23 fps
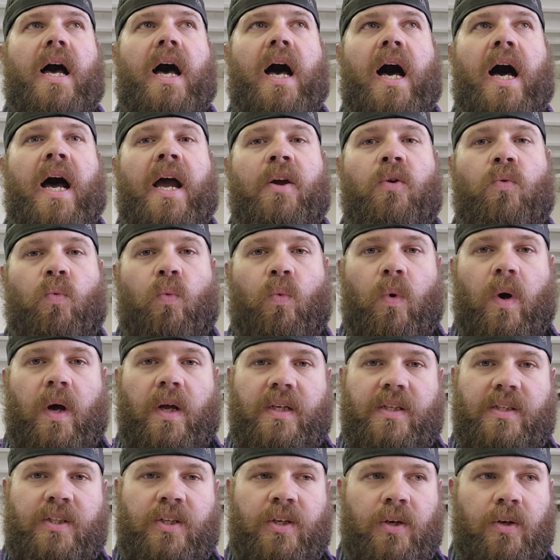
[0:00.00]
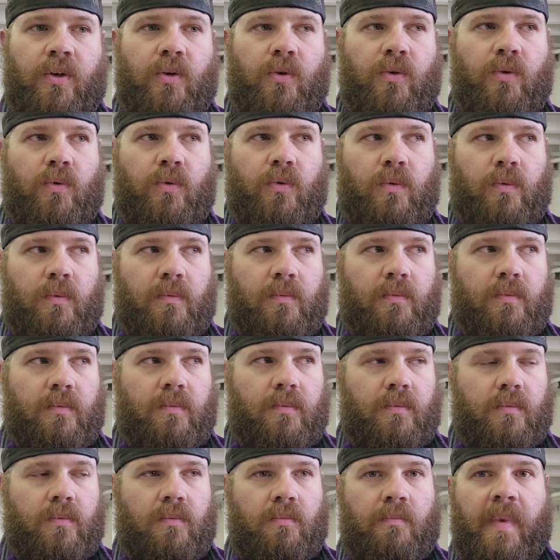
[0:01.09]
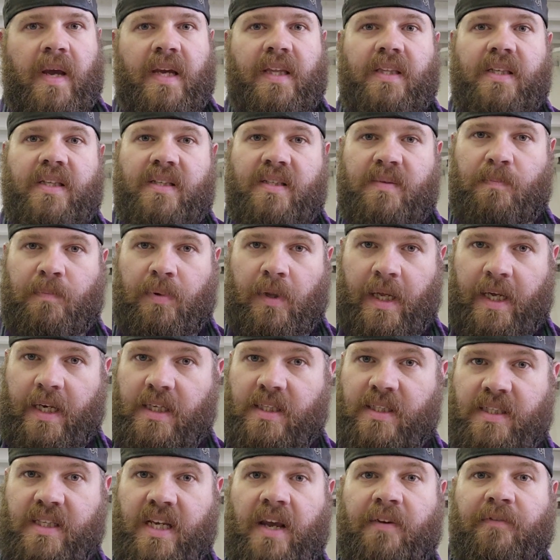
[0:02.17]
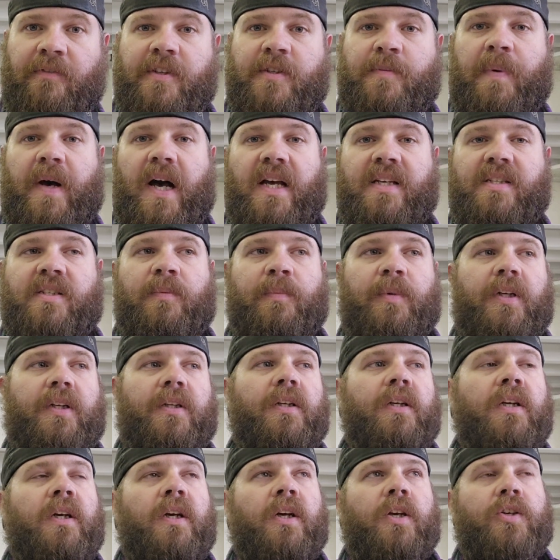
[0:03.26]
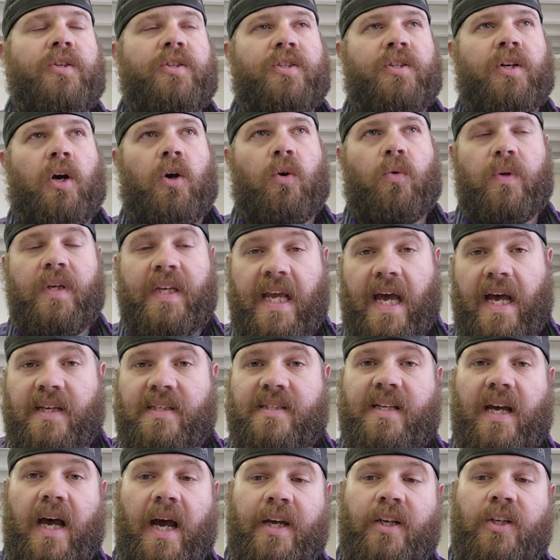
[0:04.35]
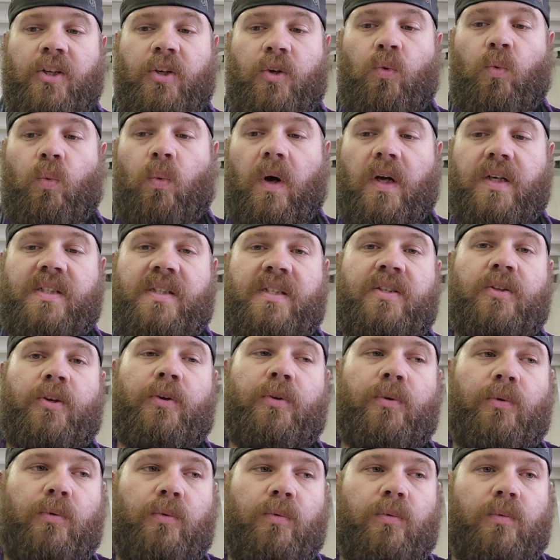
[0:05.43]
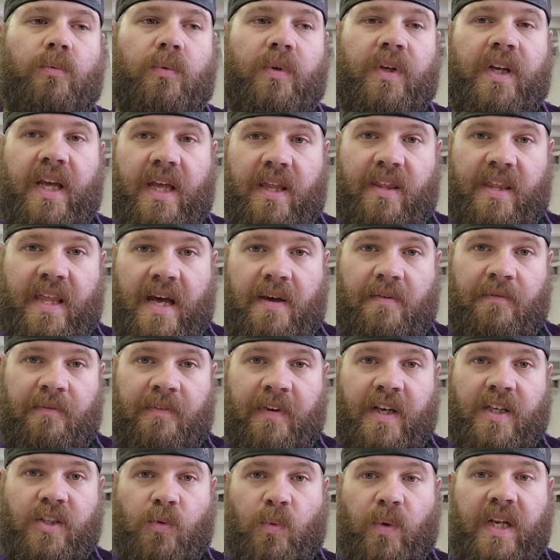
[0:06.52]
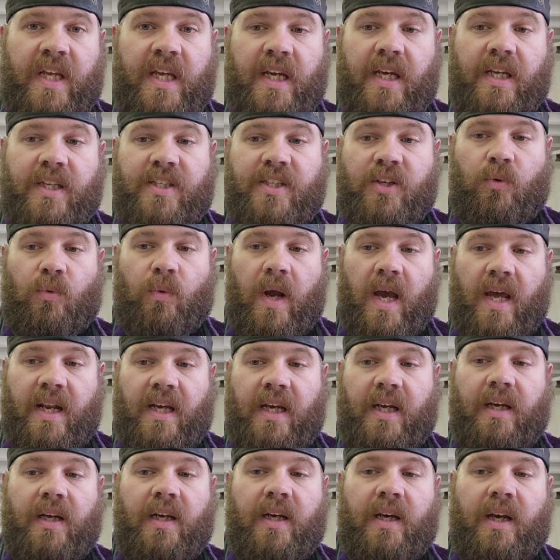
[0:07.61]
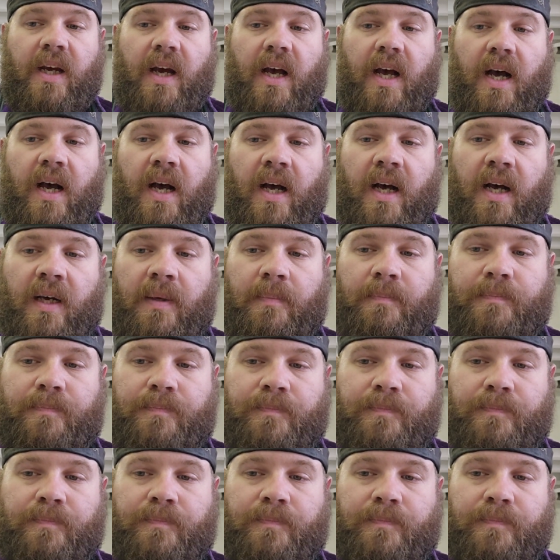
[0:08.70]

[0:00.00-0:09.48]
I want to make this plane as safe as possible. So yes, I do want to get that fixed when he gets it ready. I